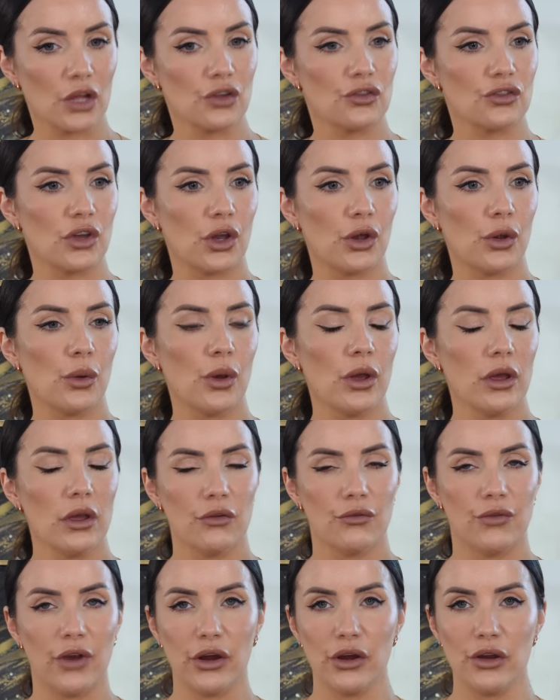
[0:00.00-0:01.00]
So
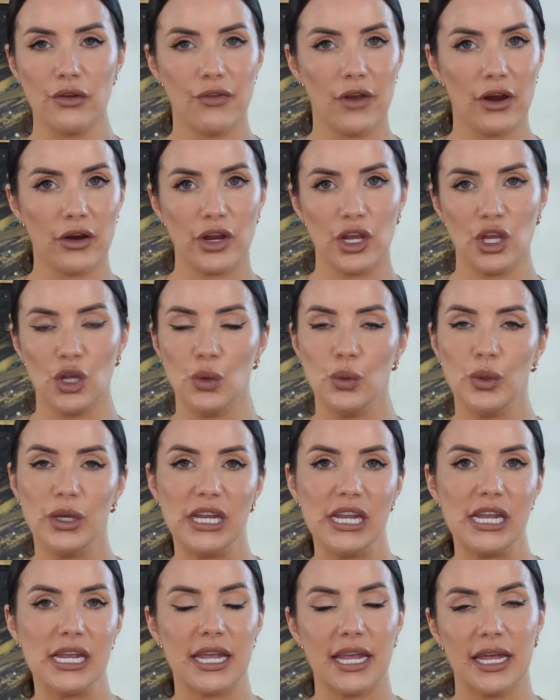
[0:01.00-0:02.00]
very, very
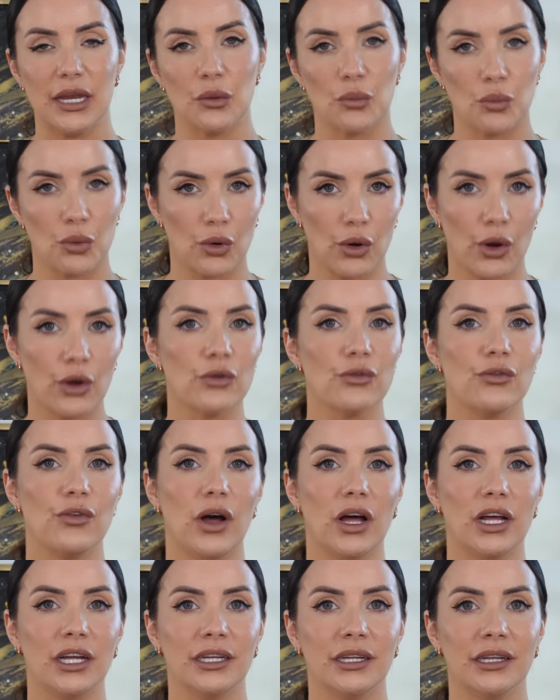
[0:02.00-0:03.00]
unique in
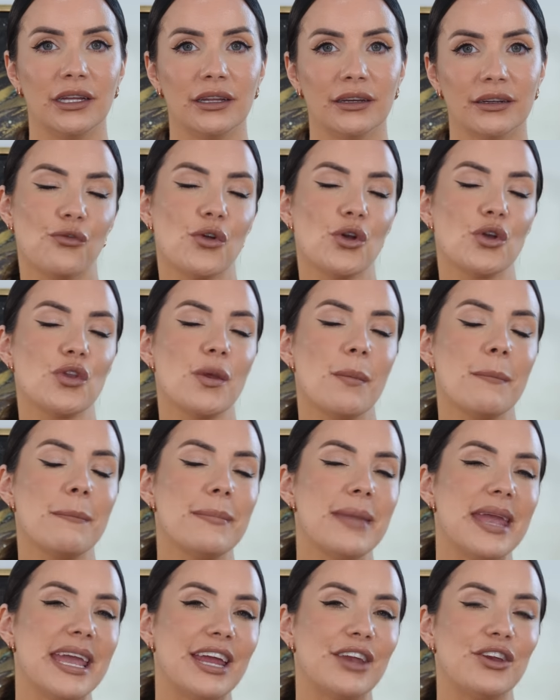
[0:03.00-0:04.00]
profile. Through the
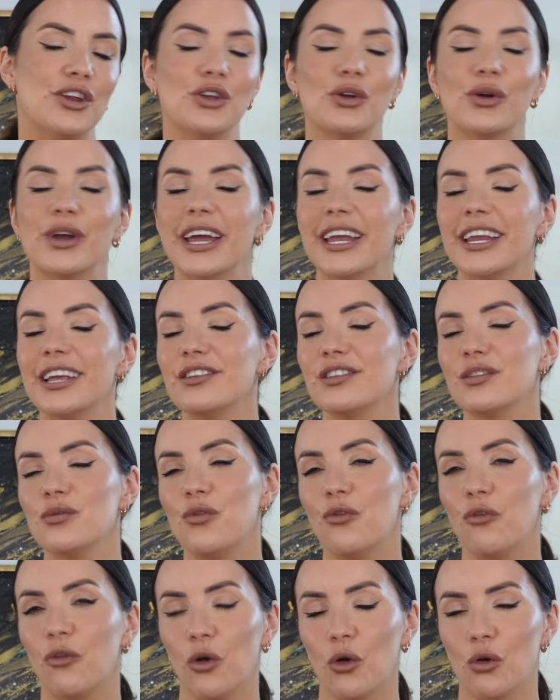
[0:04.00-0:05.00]
mid, you're getting
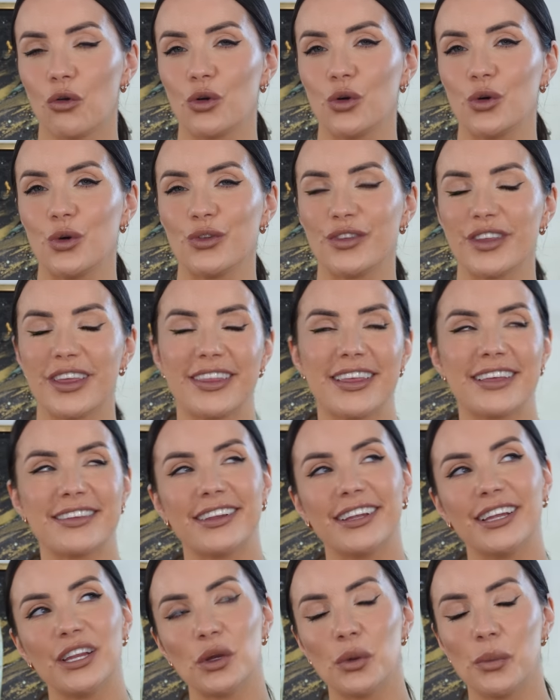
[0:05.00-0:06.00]
some florals,
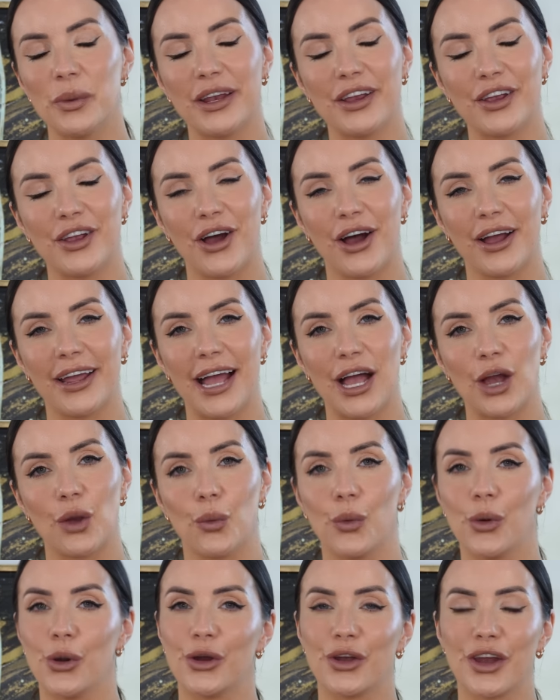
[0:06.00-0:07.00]
there's a little bit of
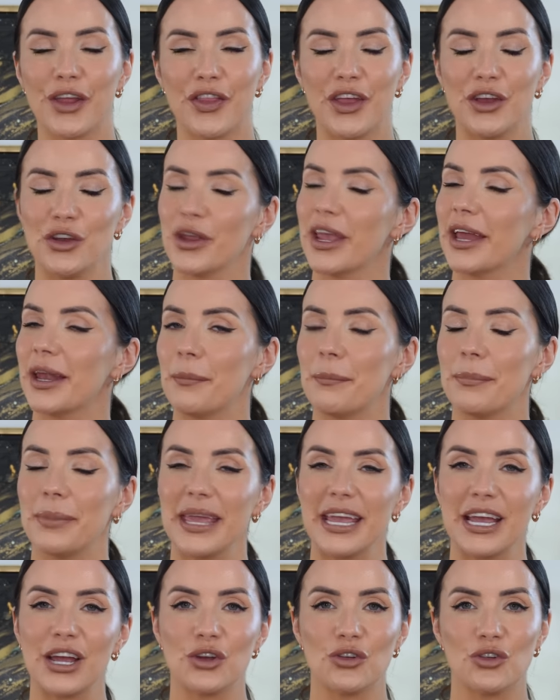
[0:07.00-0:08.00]
guaiac wood, and then you get a
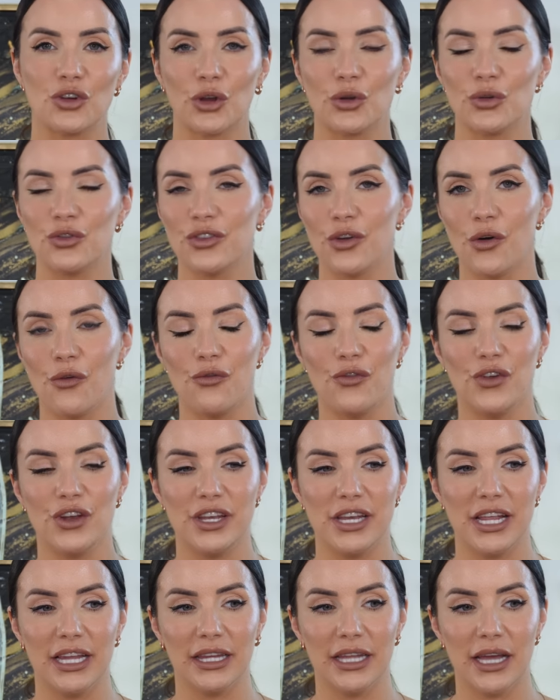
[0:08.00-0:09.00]
big dose of
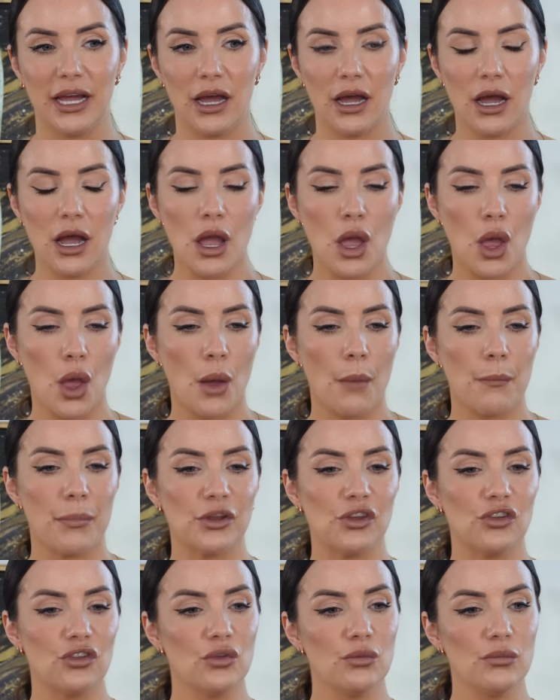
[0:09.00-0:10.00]
vanilla.
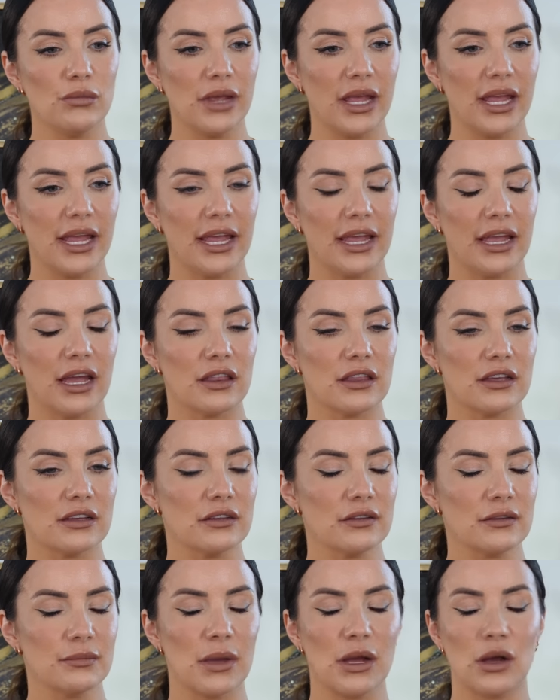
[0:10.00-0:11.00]
But to me,
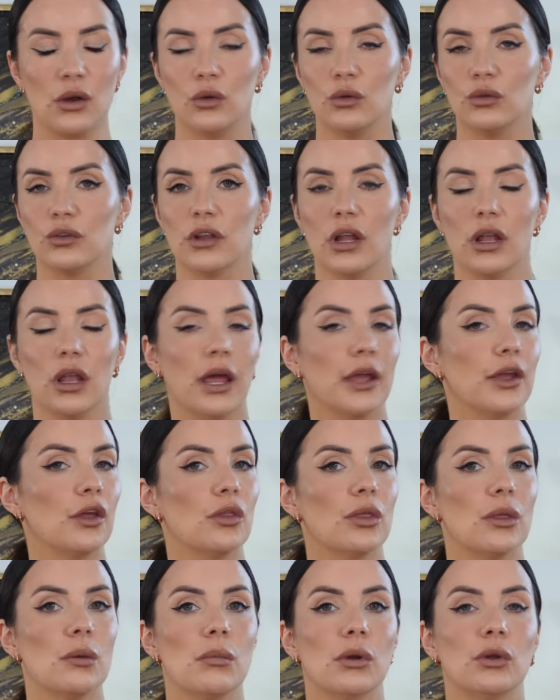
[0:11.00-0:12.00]
this smells
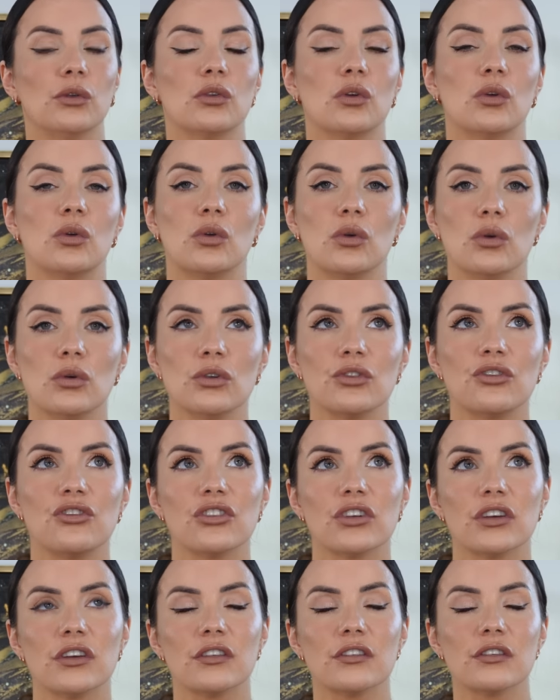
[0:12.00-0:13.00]
like the most
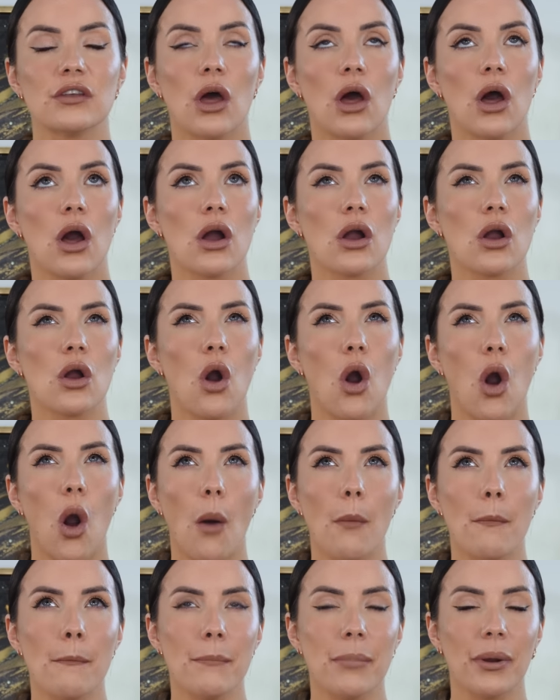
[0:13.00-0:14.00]
gorgeous,
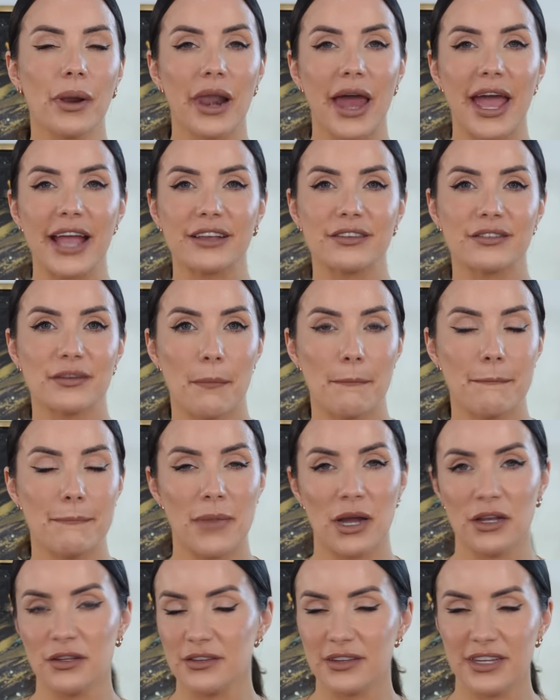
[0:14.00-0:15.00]
complex,
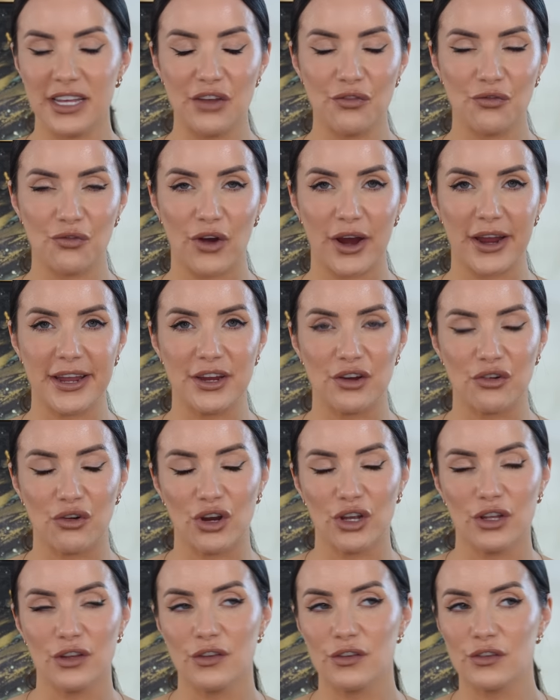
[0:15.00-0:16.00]
musky
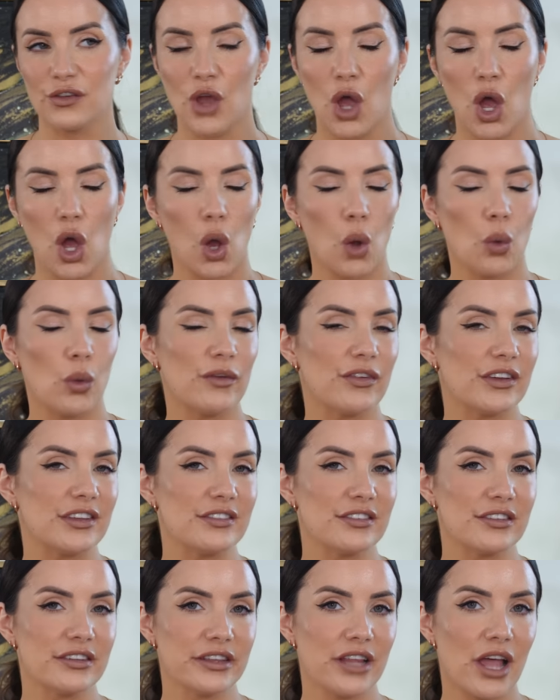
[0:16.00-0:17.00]
fragrance with a
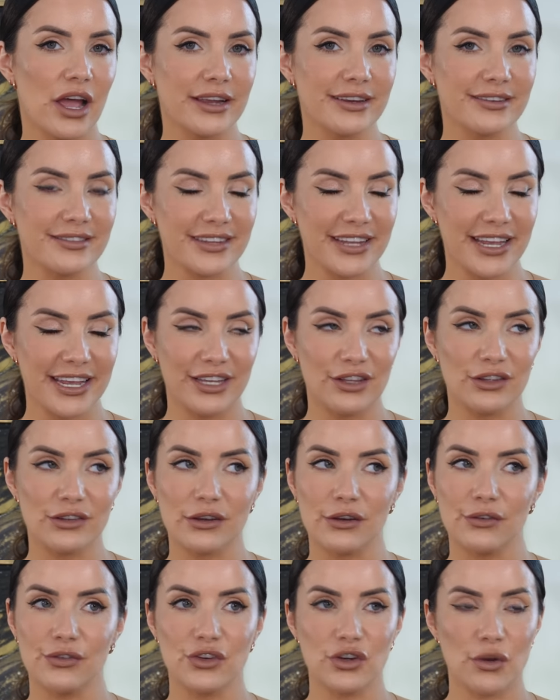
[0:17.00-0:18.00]
slight
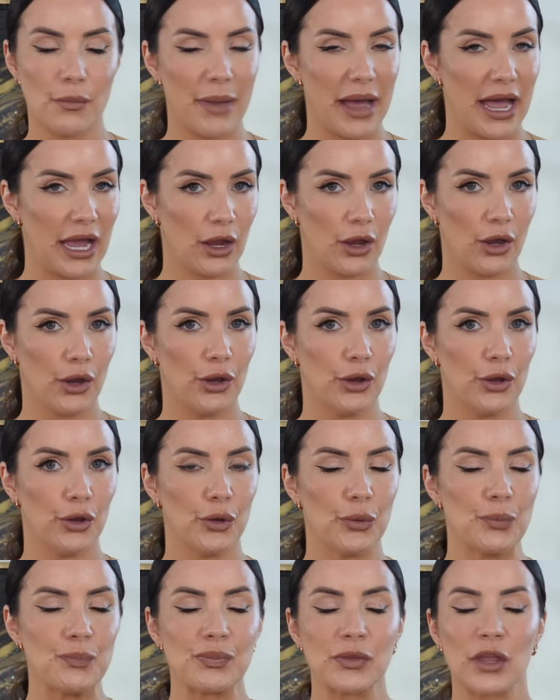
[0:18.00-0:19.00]
hint of
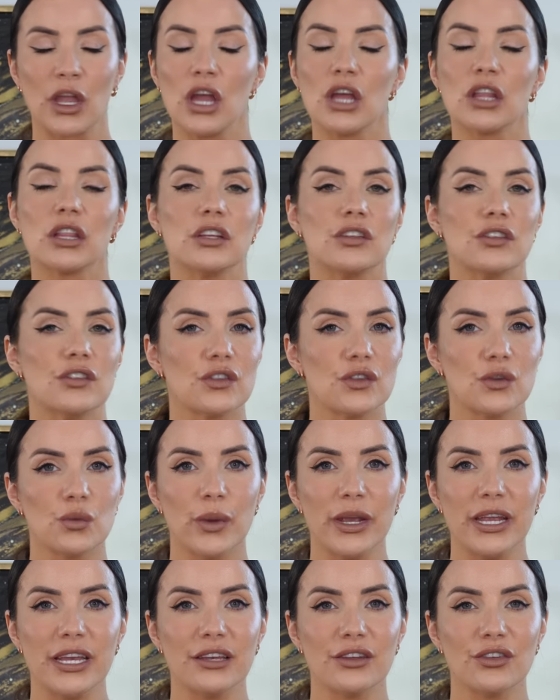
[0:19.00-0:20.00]
tobacco, the
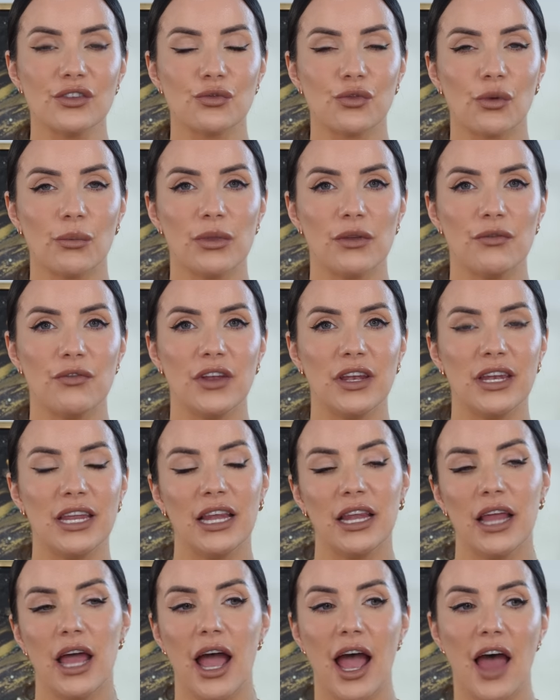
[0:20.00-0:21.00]
sweetness from the
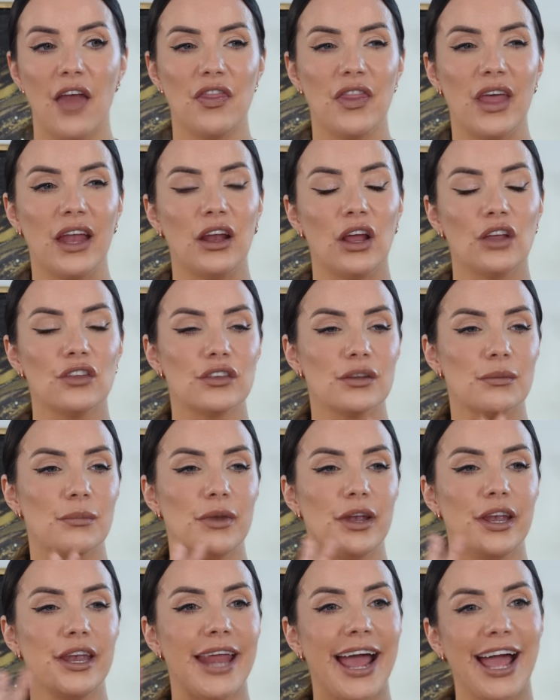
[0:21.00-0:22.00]
vanilla, and then
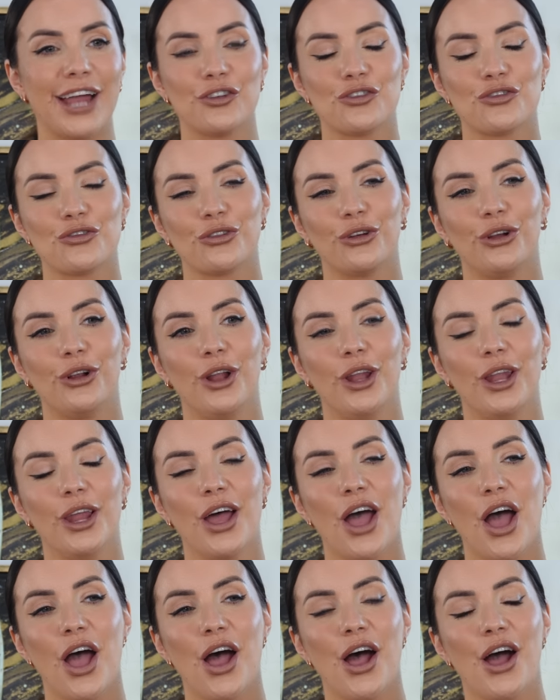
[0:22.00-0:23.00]
some
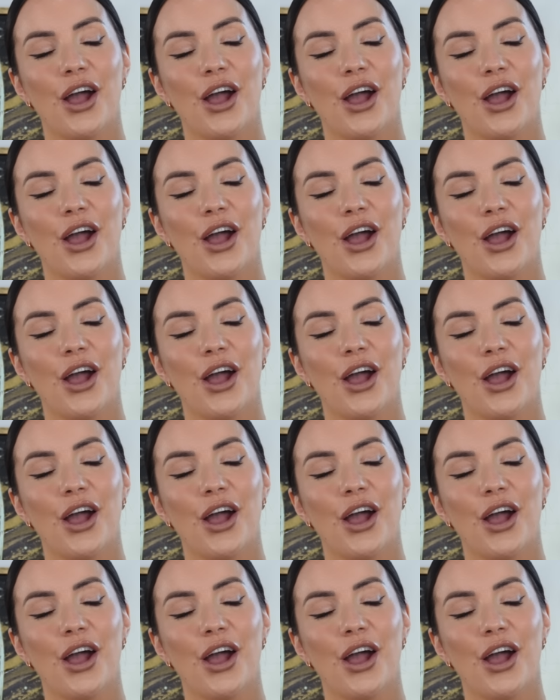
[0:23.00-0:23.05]
natural